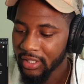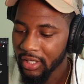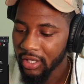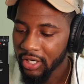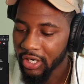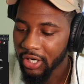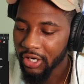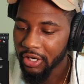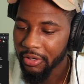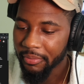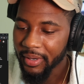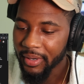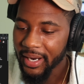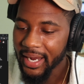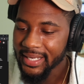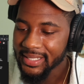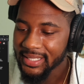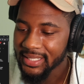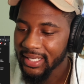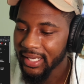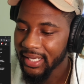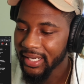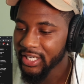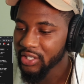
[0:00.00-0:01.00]
on, bro. I
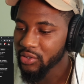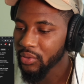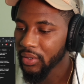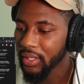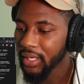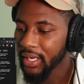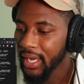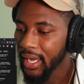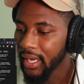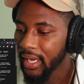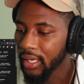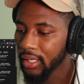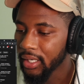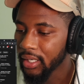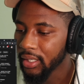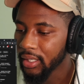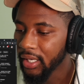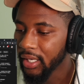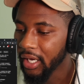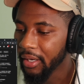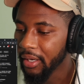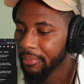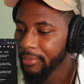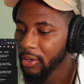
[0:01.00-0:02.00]
said this one got
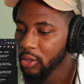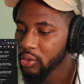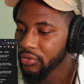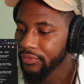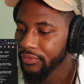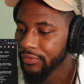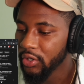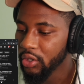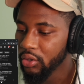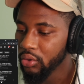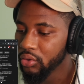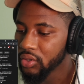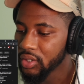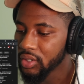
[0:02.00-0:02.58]
the most views.